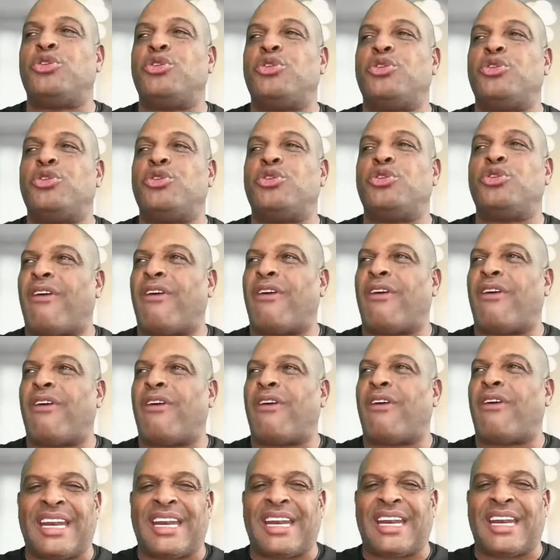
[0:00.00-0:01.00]
you to
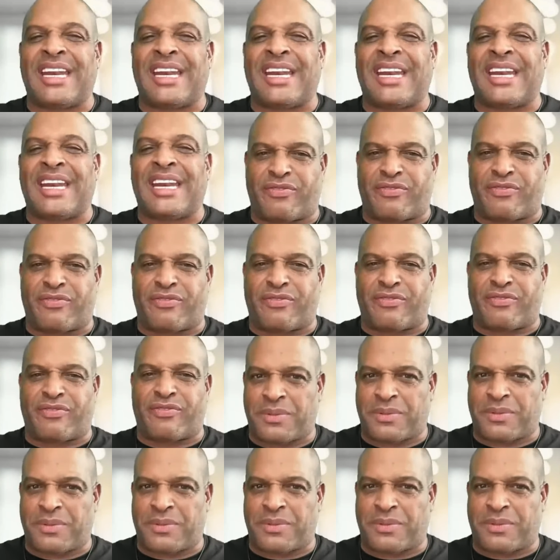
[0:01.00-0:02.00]
involve the night for
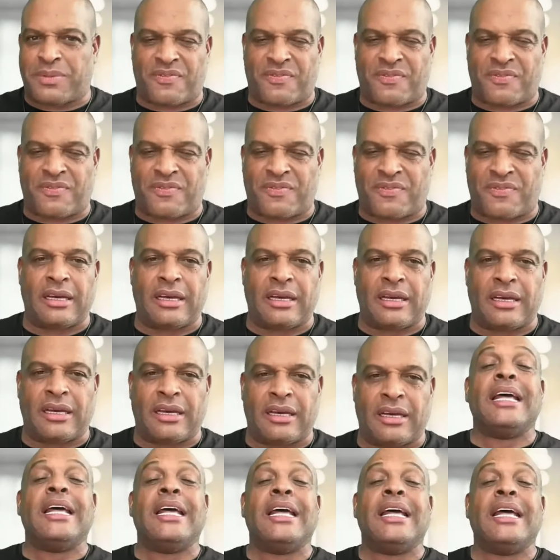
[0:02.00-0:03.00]
some type of thing.
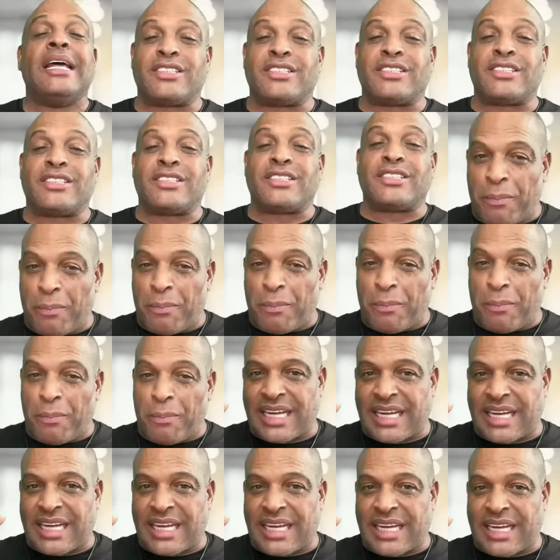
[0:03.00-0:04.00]
There's a couple of
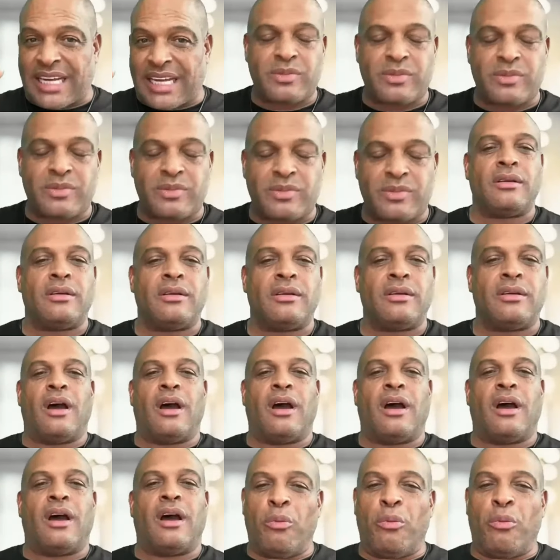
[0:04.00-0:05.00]
times
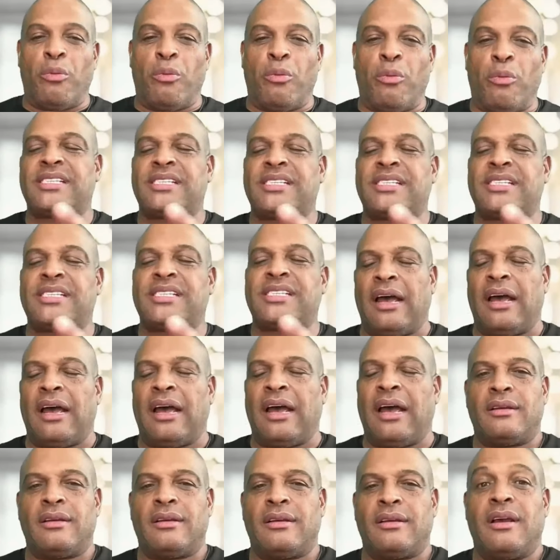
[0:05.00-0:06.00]
on Passah
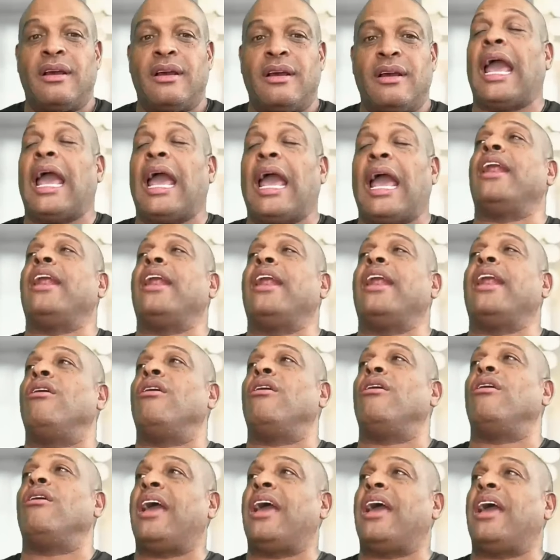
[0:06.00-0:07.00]
and
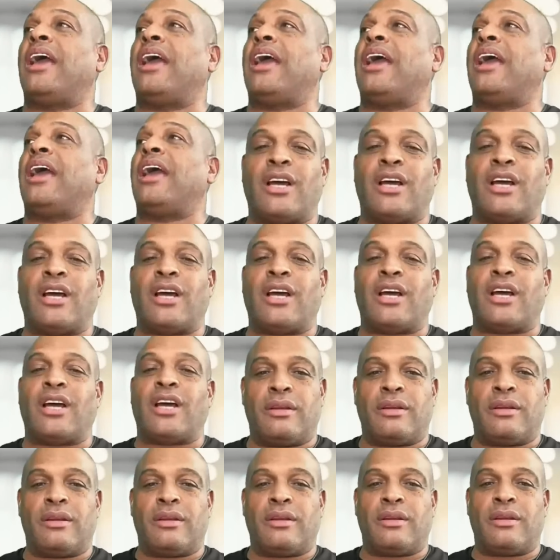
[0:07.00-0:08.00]
on Day of
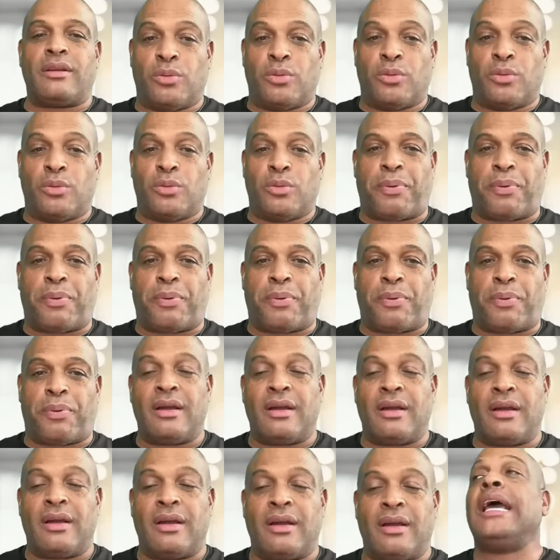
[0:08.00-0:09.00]
Atonement, Yom
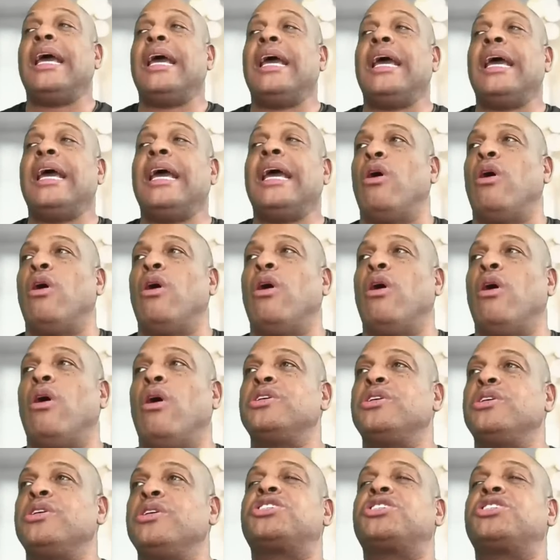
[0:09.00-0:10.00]
Kippur, he wants
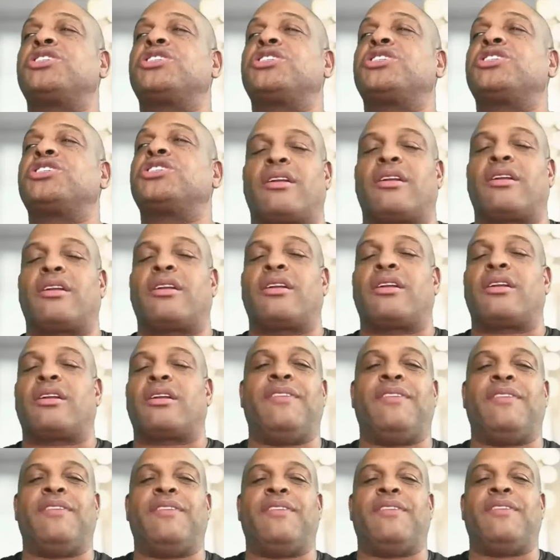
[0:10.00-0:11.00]
you to start the
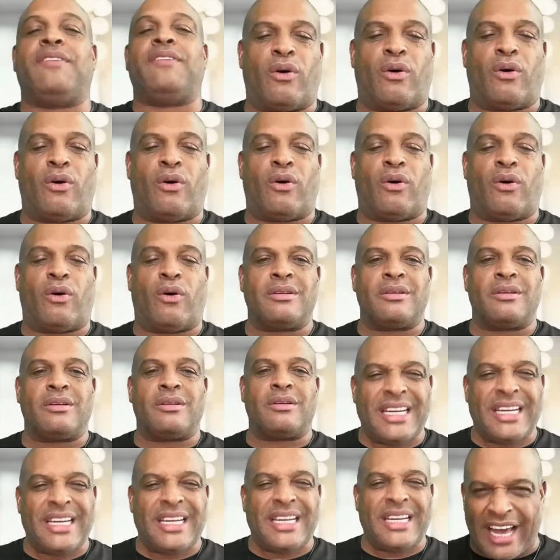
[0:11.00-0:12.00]
evening before,
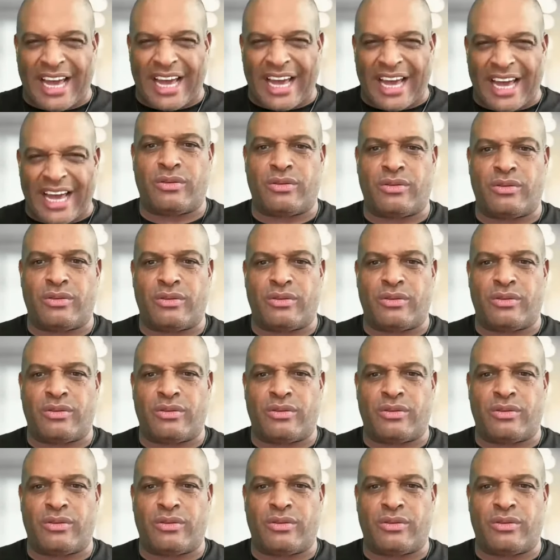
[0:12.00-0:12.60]
but he tells you,